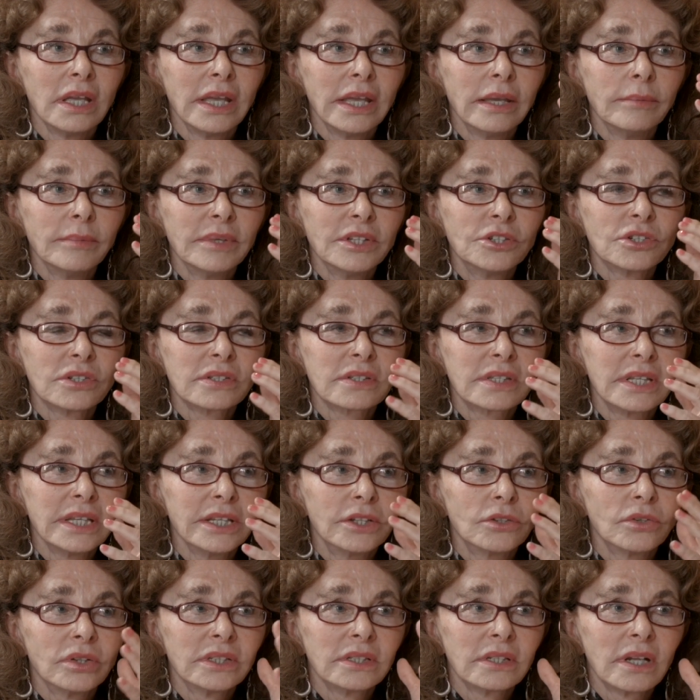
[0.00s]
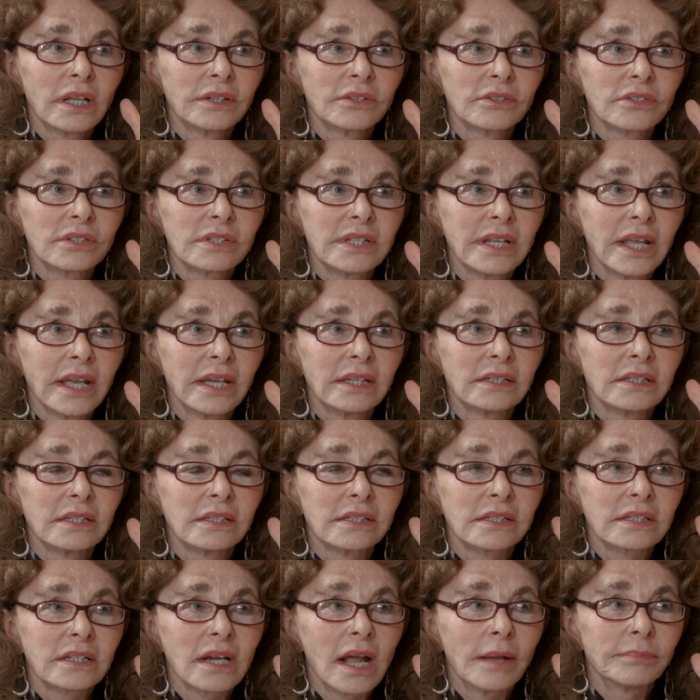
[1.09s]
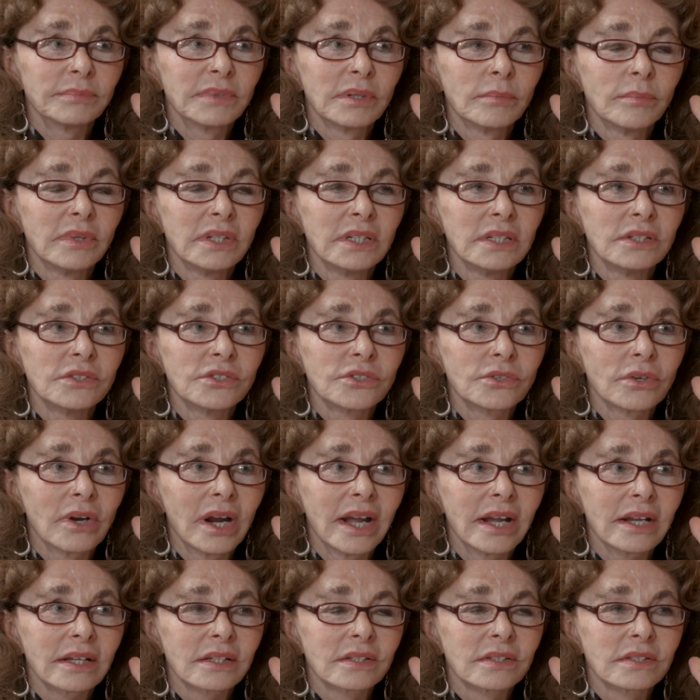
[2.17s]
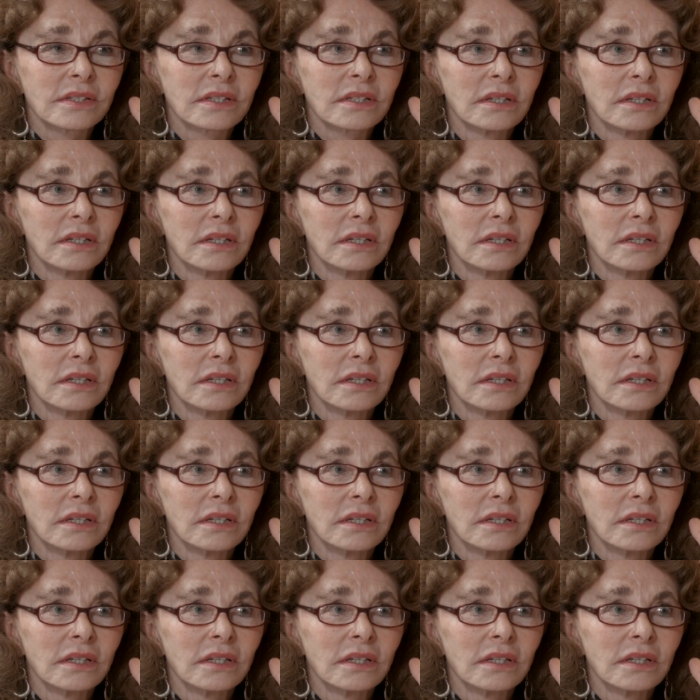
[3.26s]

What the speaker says: images he couldn't understand. It stopped him in his tracks.